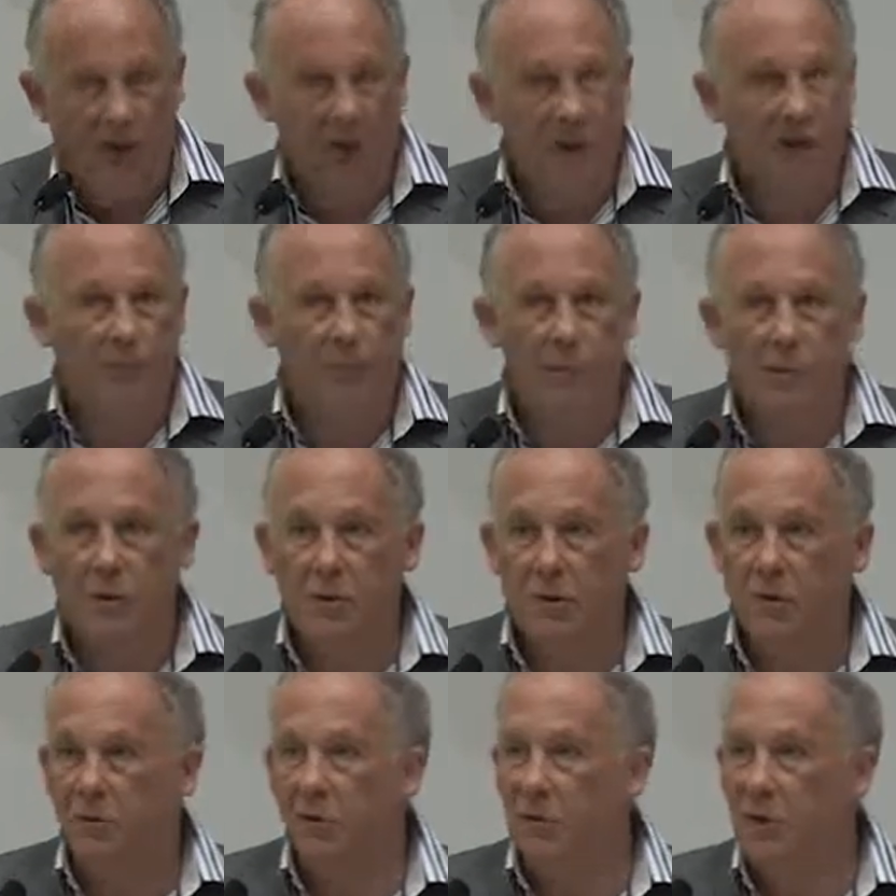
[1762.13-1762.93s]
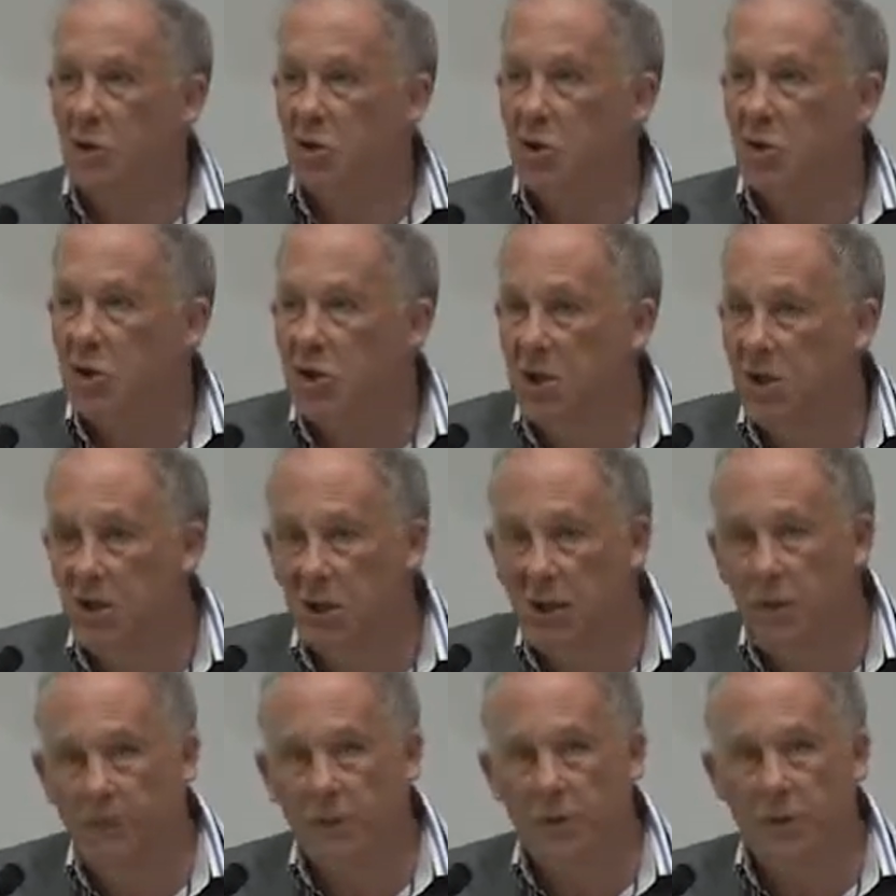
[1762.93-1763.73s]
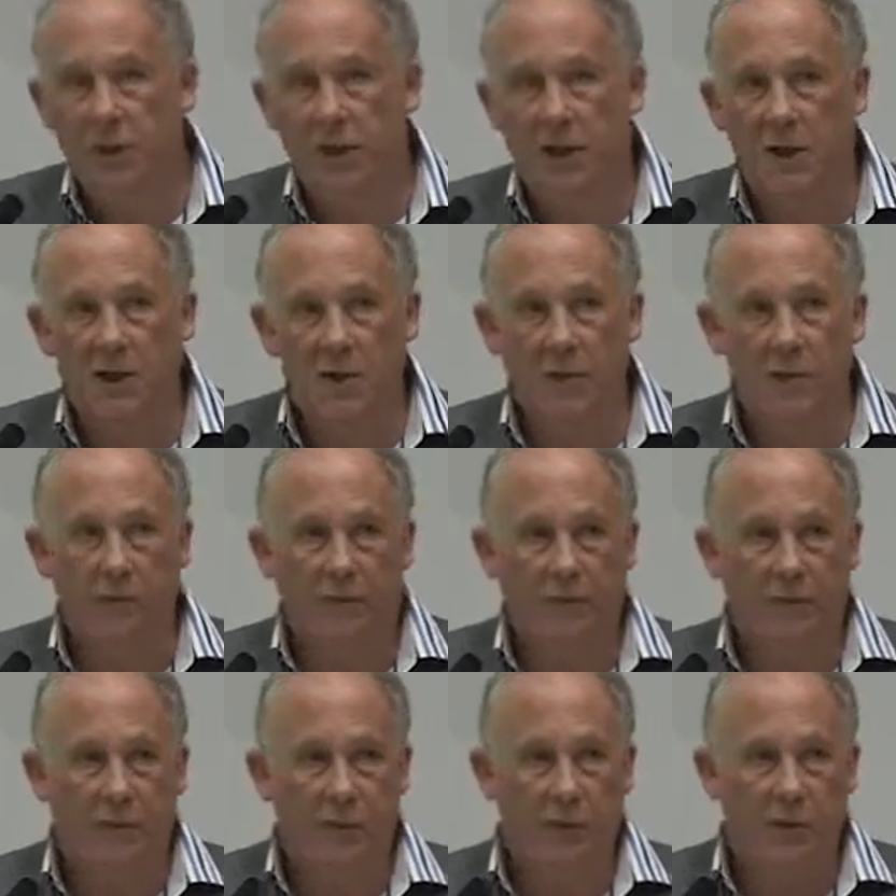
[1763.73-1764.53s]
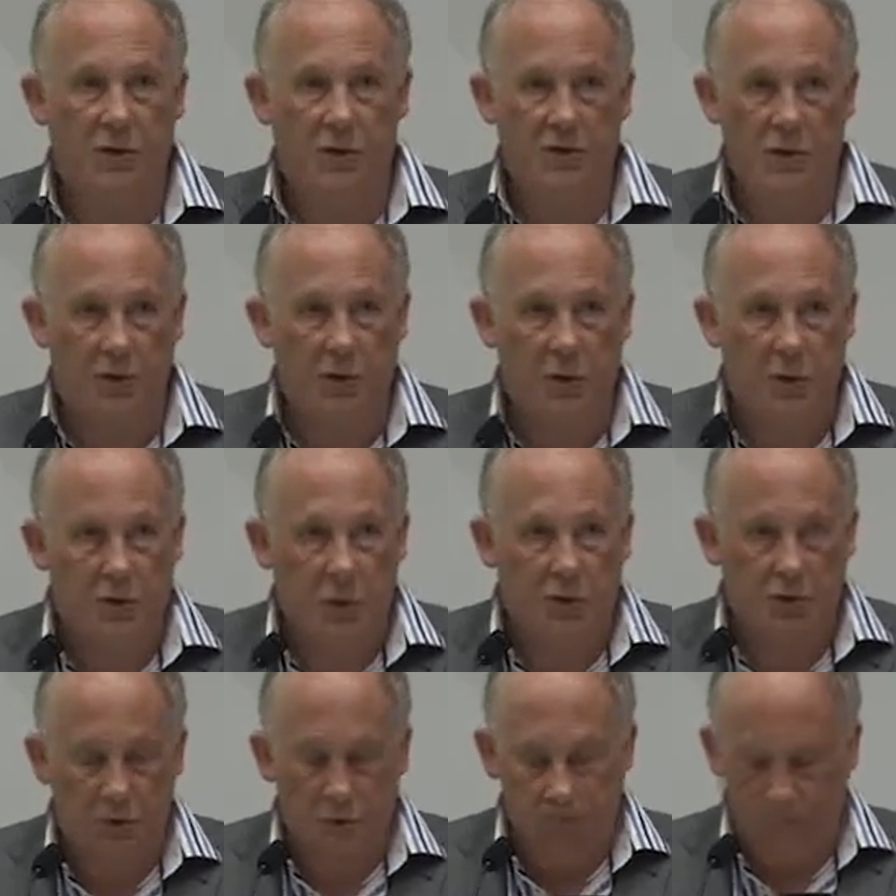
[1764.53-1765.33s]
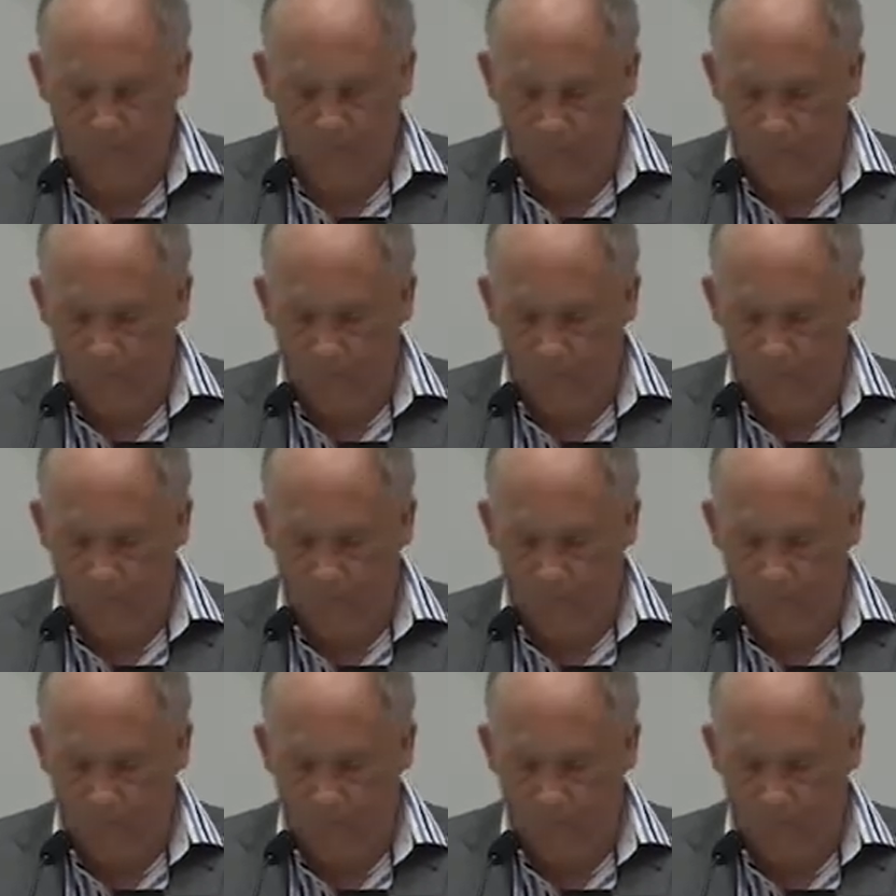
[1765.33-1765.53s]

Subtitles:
It's because of the sheer potential for research.